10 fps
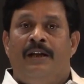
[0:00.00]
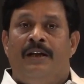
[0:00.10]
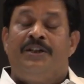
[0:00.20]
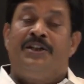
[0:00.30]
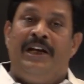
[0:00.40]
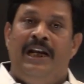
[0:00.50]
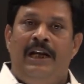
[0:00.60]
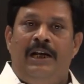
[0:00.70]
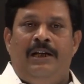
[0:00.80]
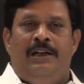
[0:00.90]

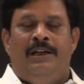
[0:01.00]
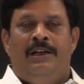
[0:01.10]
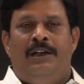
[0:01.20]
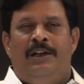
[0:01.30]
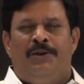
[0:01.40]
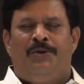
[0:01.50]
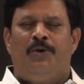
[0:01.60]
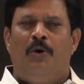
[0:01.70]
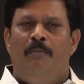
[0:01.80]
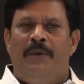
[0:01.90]
Still,
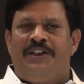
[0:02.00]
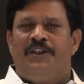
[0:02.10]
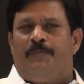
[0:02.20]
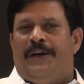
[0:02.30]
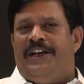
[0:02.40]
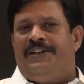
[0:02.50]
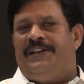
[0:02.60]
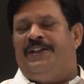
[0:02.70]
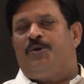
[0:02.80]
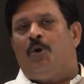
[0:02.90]
so much space
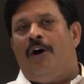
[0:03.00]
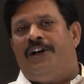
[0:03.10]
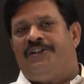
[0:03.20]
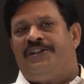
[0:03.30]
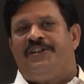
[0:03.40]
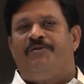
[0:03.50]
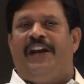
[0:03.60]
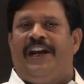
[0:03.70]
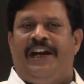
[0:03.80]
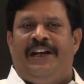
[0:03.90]
in solids is
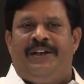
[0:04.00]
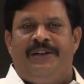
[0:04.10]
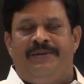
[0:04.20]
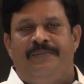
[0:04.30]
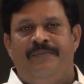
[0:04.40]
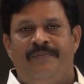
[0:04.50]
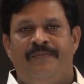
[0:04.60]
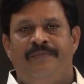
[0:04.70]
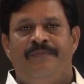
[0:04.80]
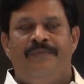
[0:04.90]
vacant.
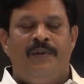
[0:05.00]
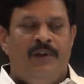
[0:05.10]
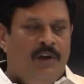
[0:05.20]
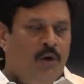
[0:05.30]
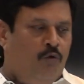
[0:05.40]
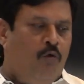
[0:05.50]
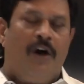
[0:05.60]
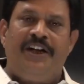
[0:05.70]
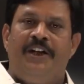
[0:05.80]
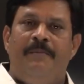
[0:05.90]

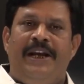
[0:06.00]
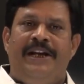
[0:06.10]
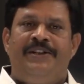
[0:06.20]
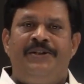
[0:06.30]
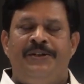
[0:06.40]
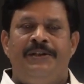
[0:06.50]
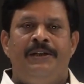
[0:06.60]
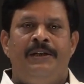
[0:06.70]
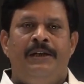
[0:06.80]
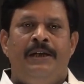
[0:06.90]
What it means?
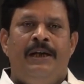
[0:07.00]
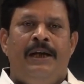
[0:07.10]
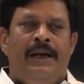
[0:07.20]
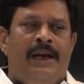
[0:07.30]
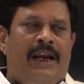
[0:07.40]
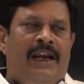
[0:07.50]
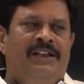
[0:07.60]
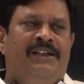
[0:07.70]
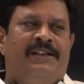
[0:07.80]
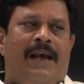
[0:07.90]

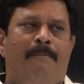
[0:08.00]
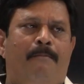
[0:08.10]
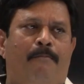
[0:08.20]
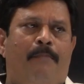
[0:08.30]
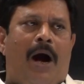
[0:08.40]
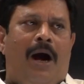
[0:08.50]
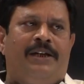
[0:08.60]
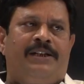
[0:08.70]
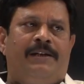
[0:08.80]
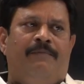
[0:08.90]
In some
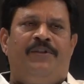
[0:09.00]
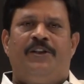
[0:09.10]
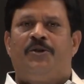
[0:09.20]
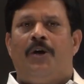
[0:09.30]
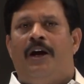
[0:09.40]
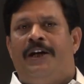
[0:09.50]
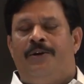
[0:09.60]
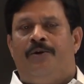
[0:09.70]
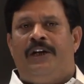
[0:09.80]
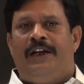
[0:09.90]
parts of the solid
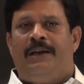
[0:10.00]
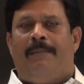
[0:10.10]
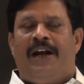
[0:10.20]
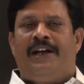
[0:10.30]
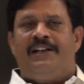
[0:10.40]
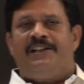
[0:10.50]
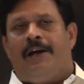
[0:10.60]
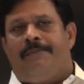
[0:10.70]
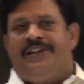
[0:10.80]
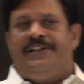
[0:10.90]
only the particles
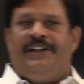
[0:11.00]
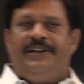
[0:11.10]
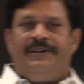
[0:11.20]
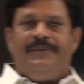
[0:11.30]
are present.